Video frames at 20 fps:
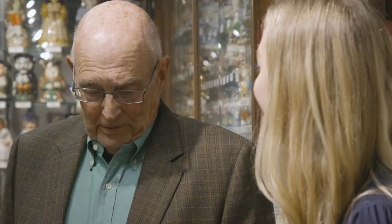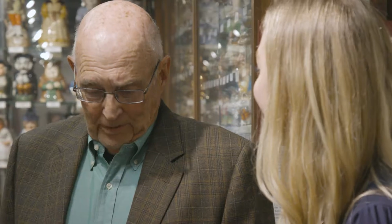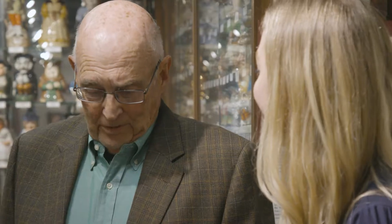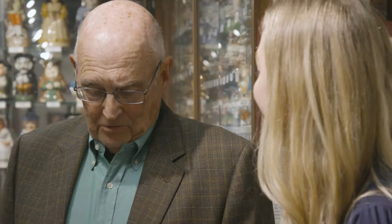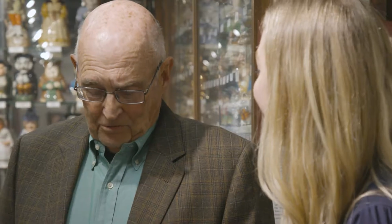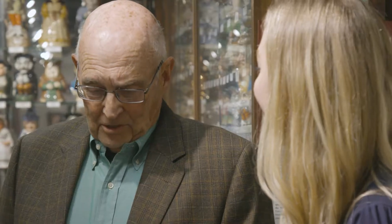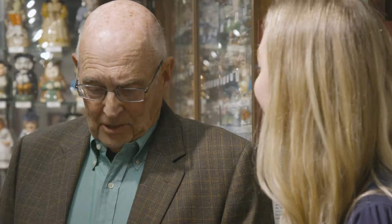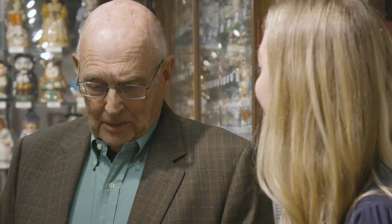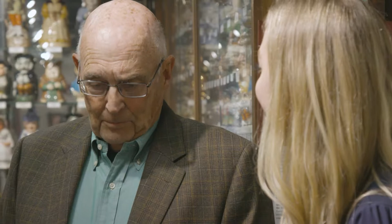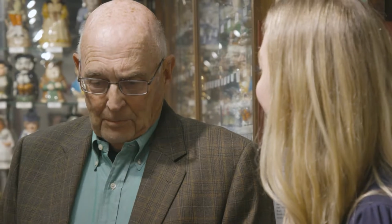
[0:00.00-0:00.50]
By
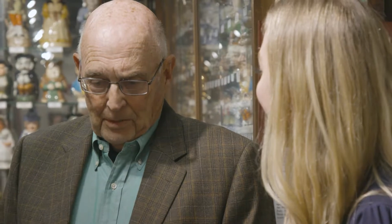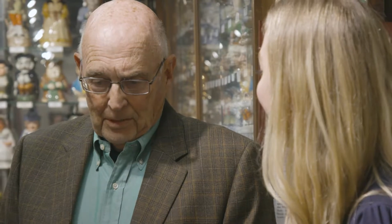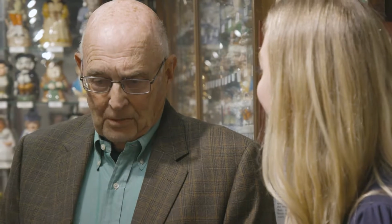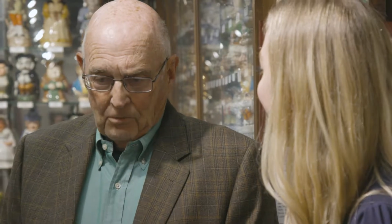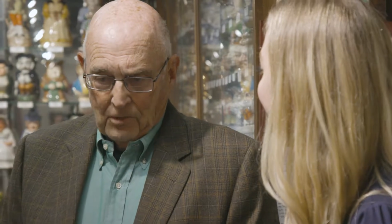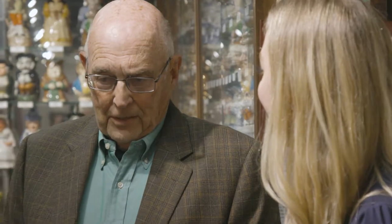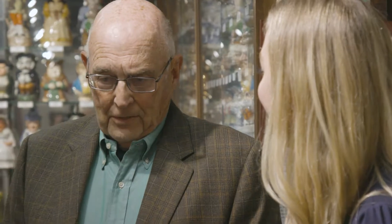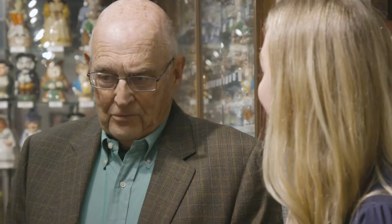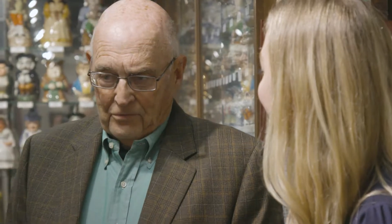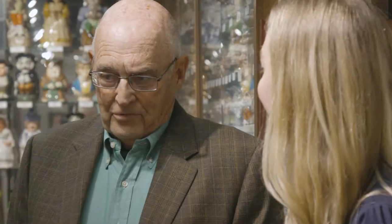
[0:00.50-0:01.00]
this time, my
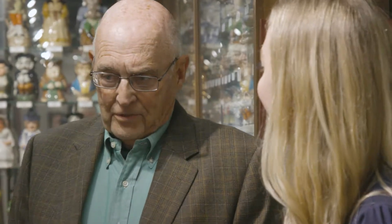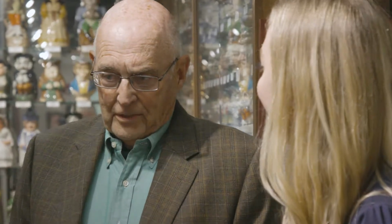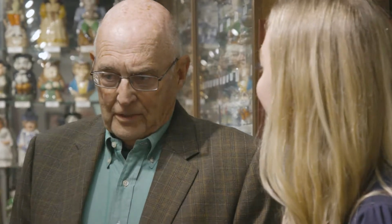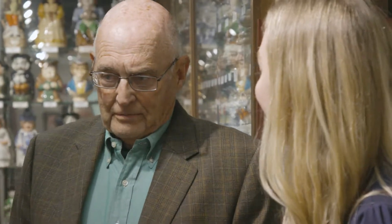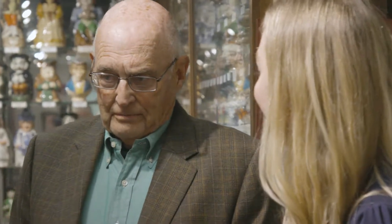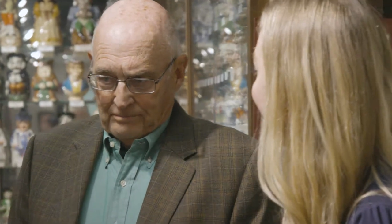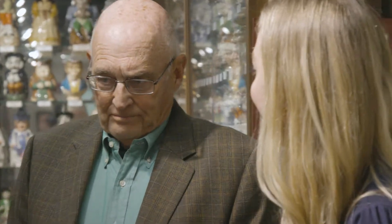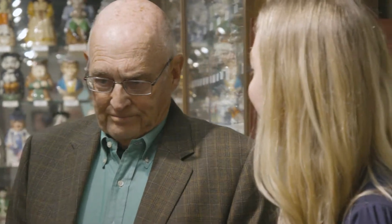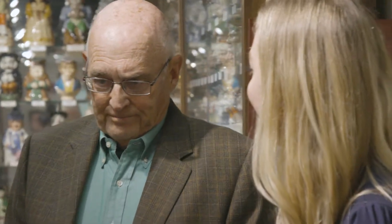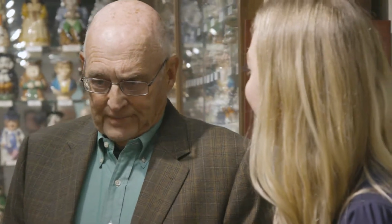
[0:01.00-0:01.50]
wife
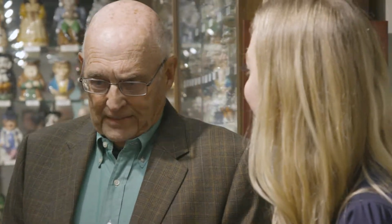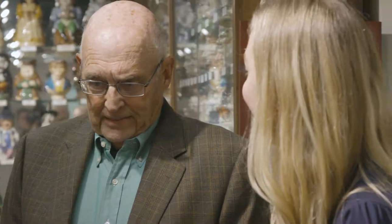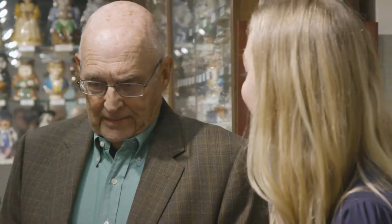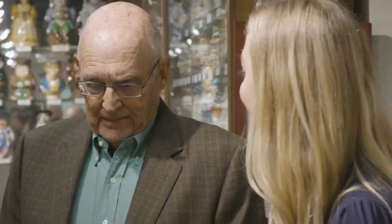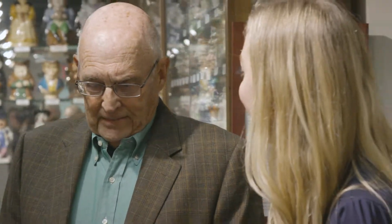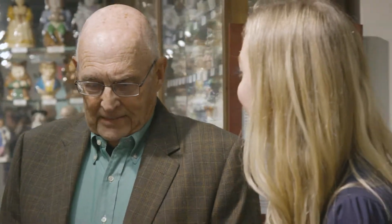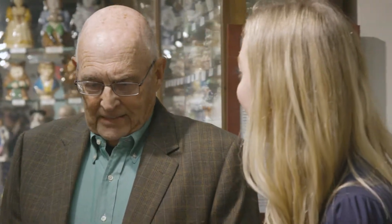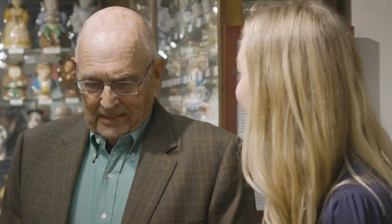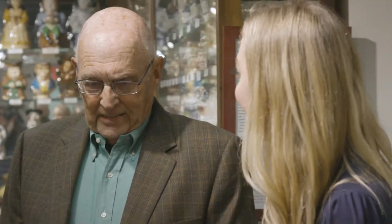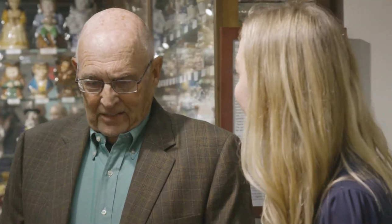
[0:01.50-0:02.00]
said,
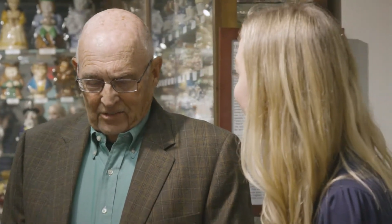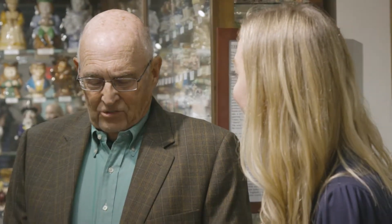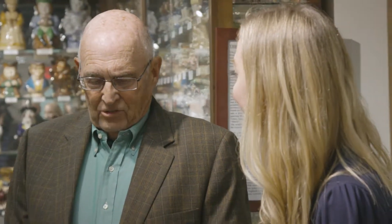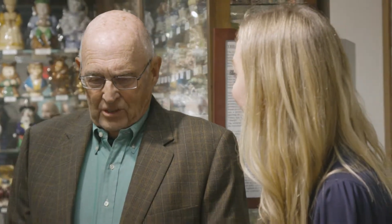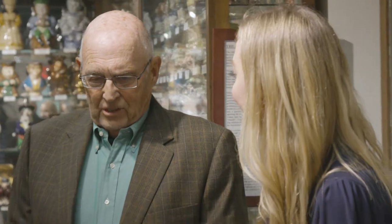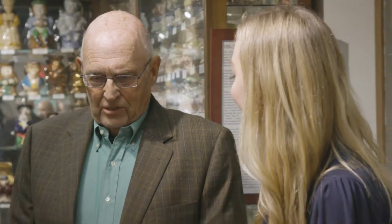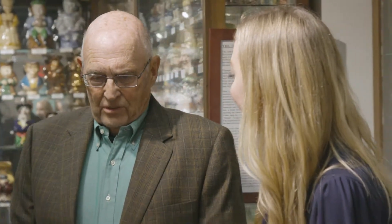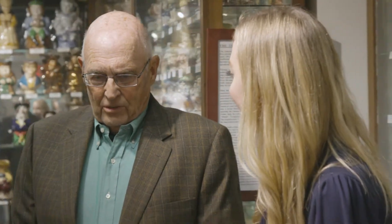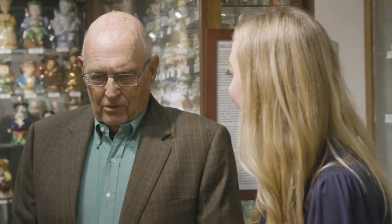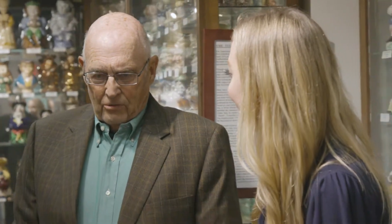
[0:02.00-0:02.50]
it's
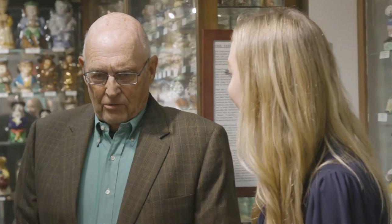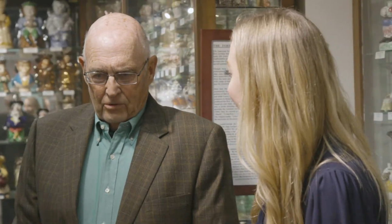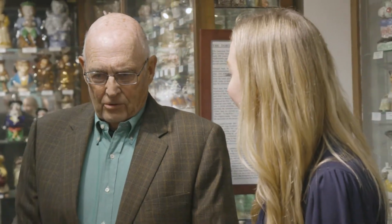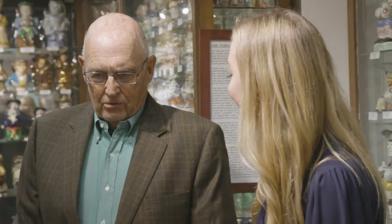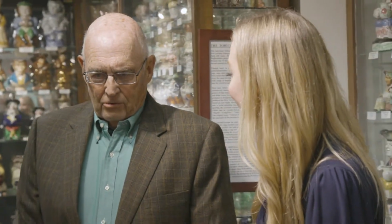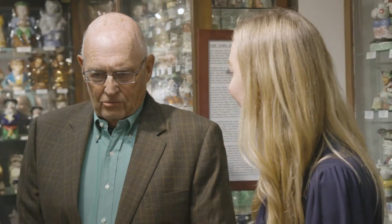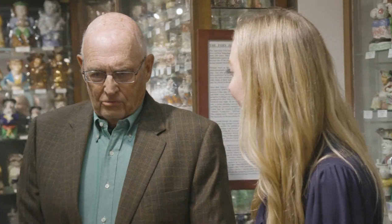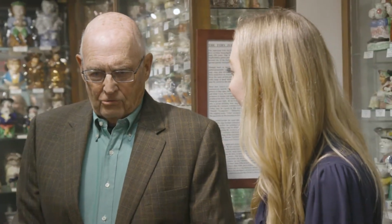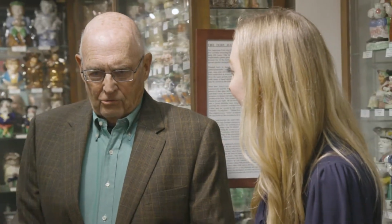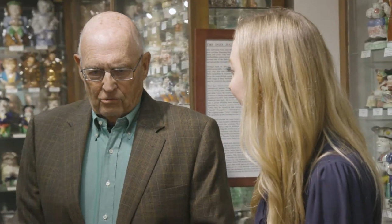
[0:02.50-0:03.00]
either
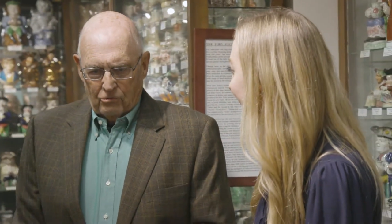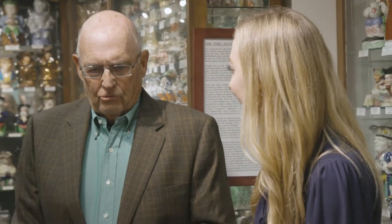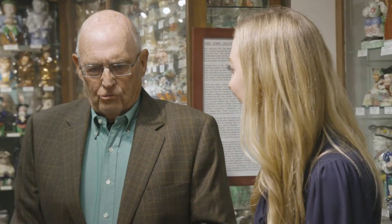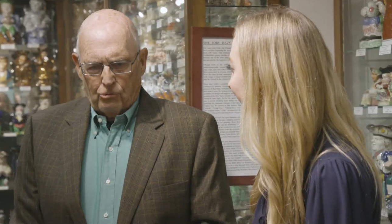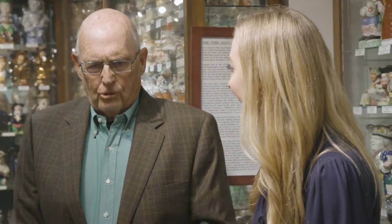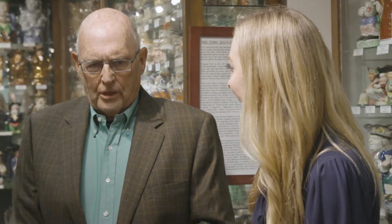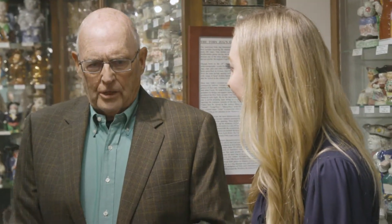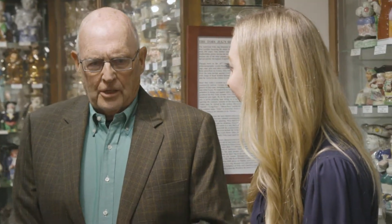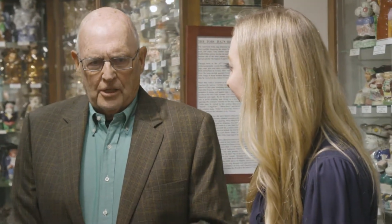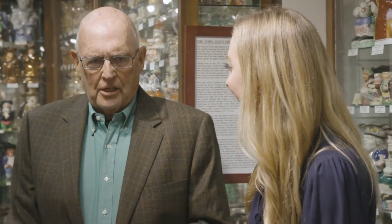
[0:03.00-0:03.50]
those
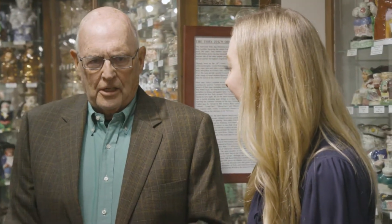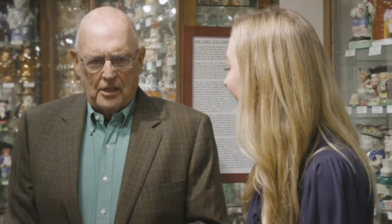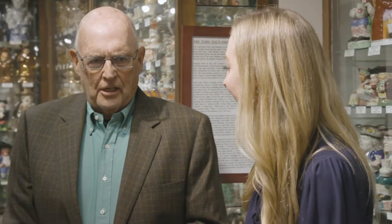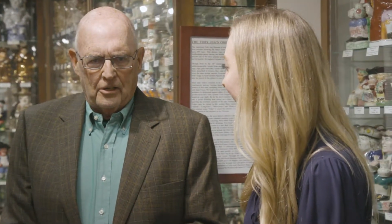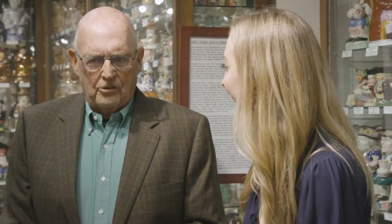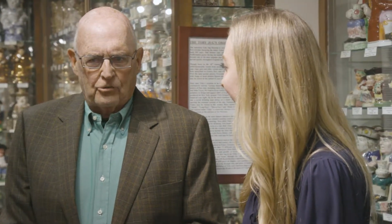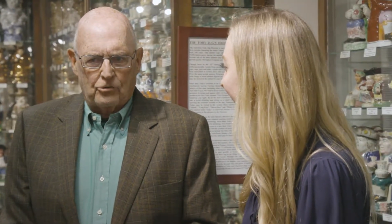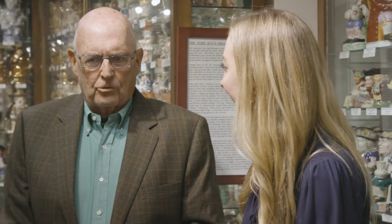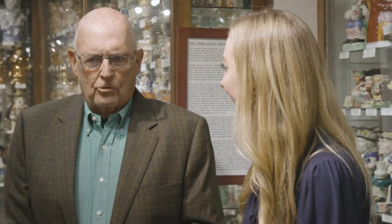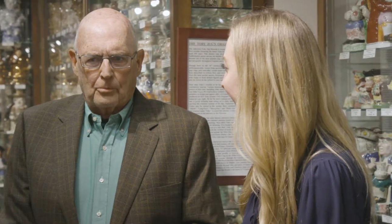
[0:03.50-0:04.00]
shrunken
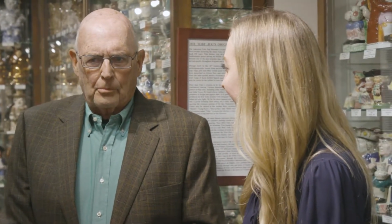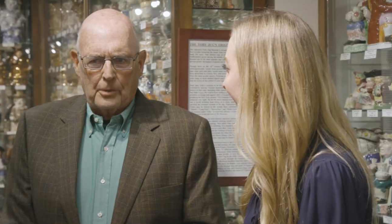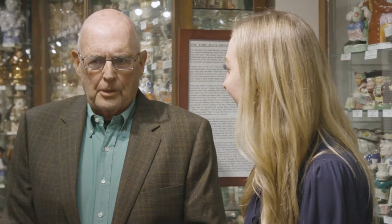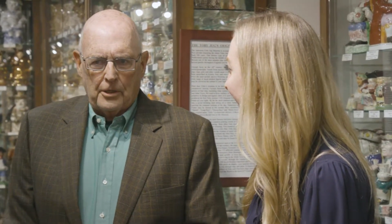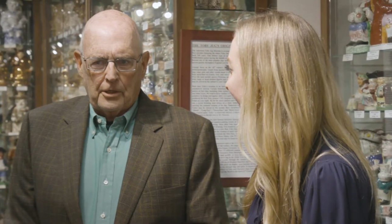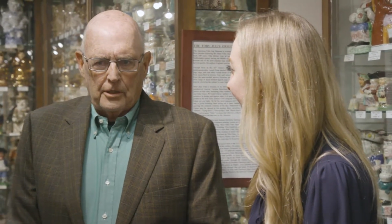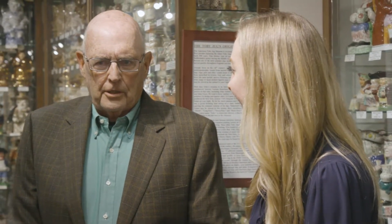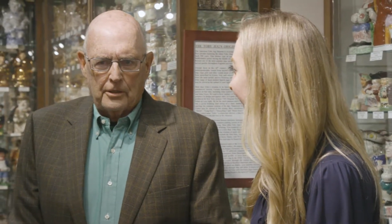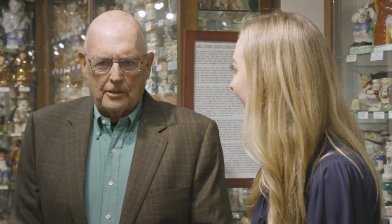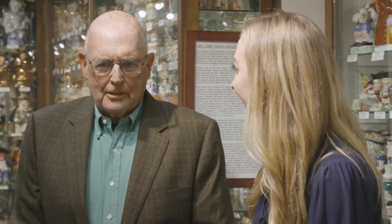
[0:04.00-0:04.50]
heads or
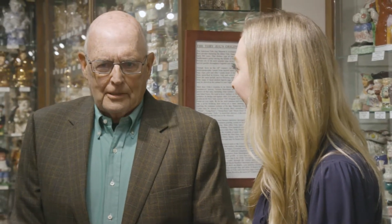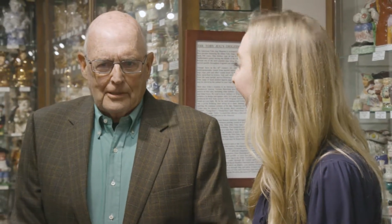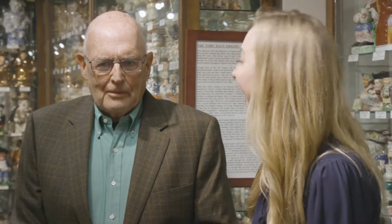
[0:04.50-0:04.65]
me.